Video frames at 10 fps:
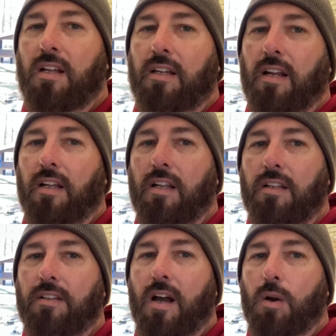Got a
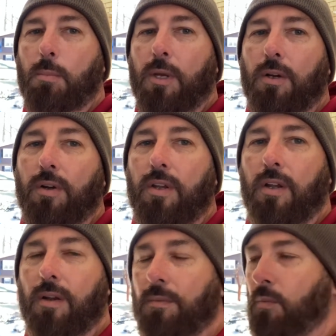dollar bill
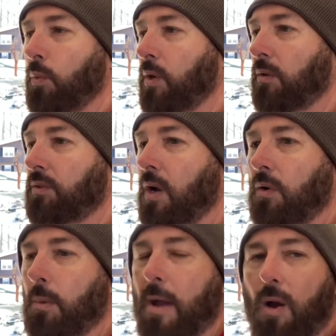here. We're gonna
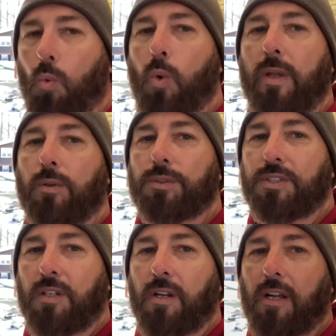talk about wheels
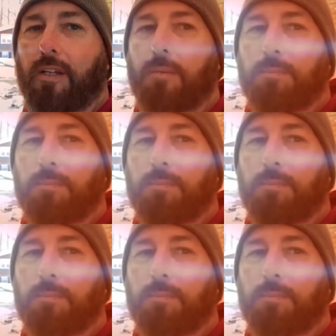today.